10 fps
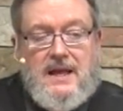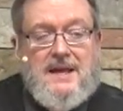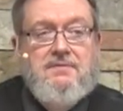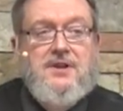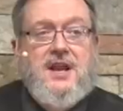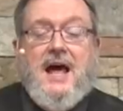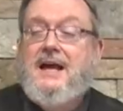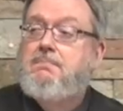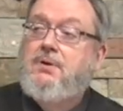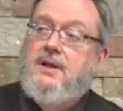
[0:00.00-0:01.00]
In the
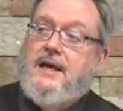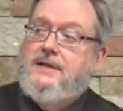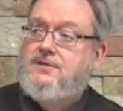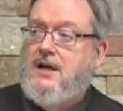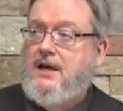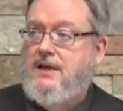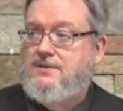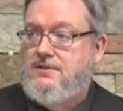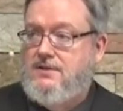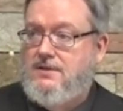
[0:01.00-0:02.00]
nine plagues,
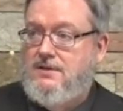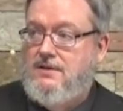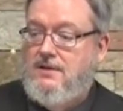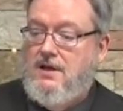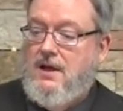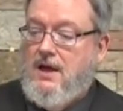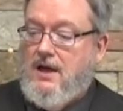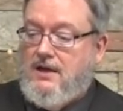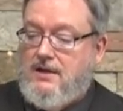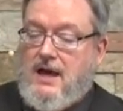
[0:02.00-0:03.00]
guys,
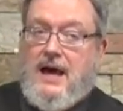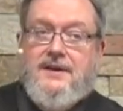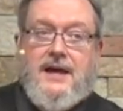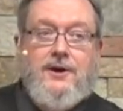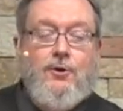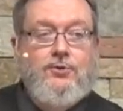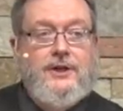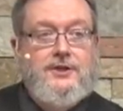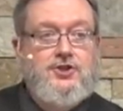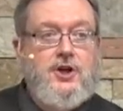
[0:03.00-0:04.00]
God not
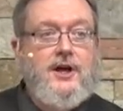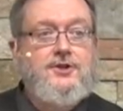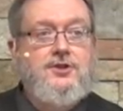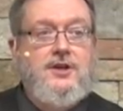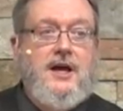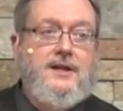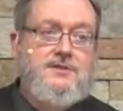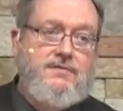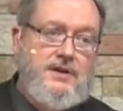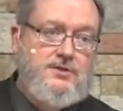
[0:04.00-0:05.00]
only judged the
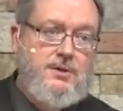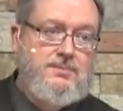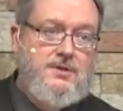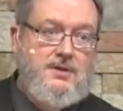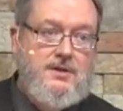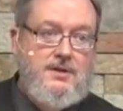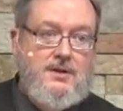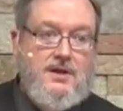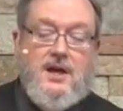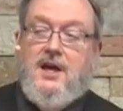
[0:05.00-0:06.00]
gods of Egypt,
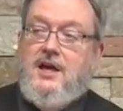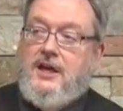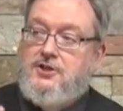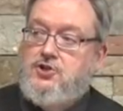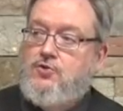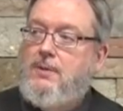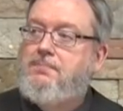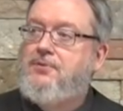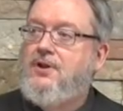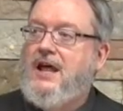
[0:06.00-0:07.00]
He
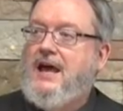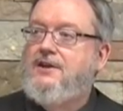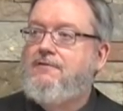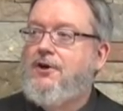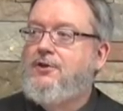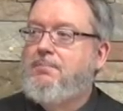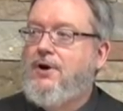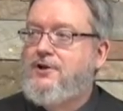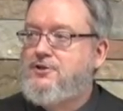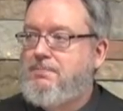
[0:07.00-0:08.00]
stripped the land of all the
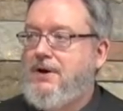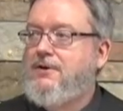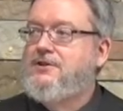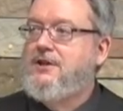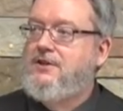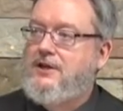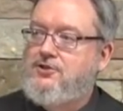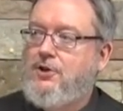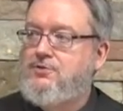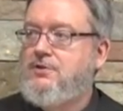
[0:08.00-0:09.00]
prosperity that
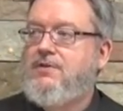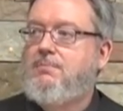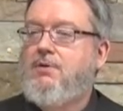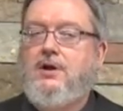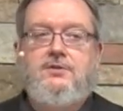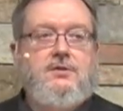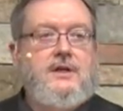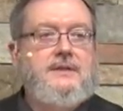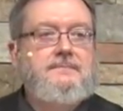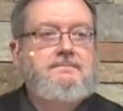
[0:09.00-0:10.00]
Joseph had brought to it.